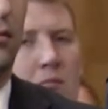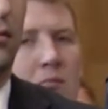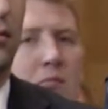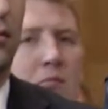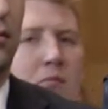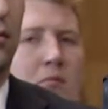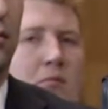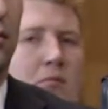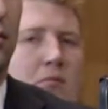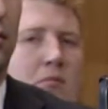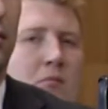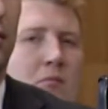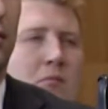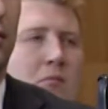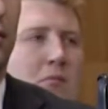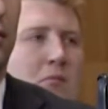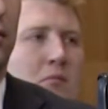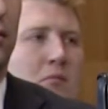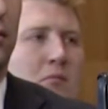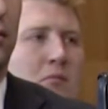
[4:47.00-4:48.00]

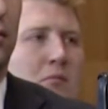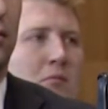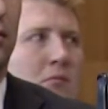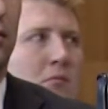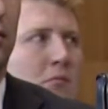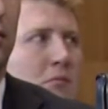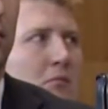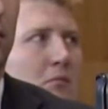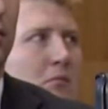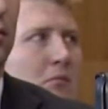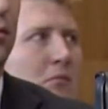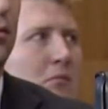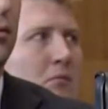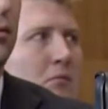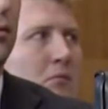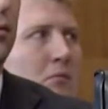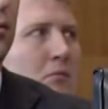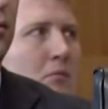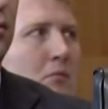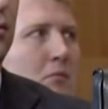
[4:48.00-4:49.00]

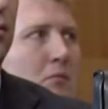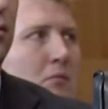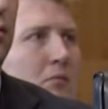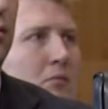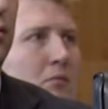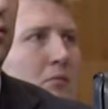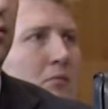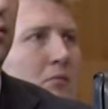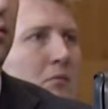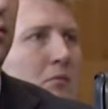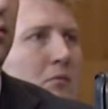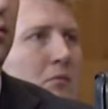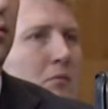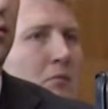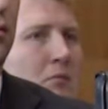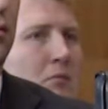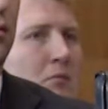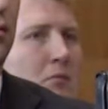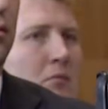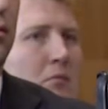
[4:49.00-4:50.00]

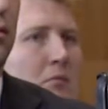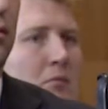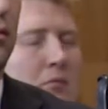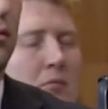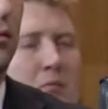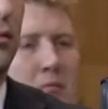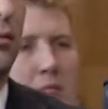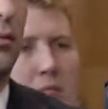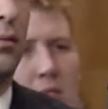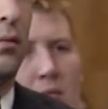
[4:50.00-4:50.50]
(not speaking)